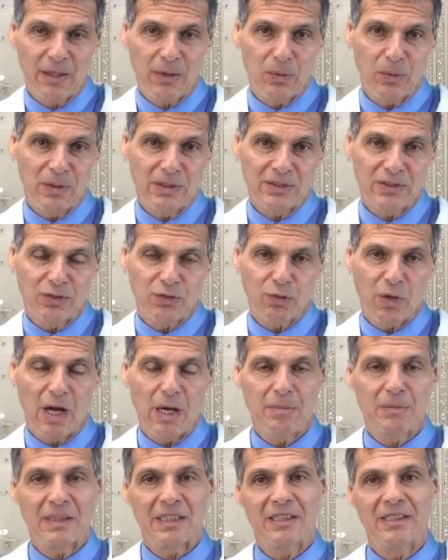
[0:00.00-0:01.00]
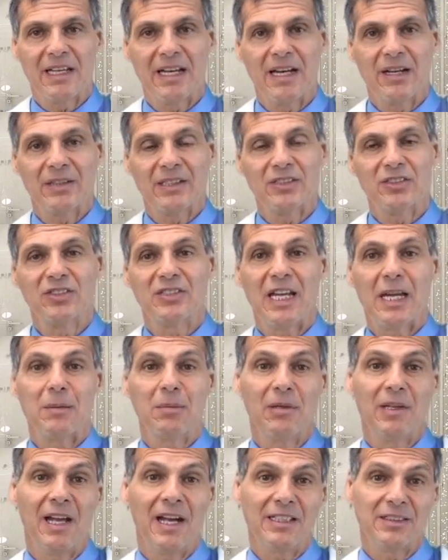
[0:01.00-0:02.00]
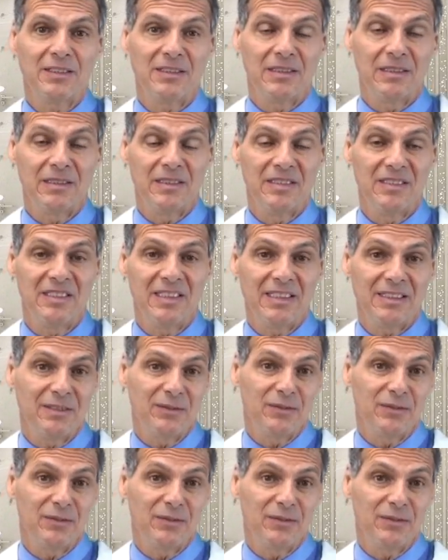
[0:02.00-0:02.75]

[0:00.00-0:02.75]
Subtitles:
was dropping down and stabilizing the disease.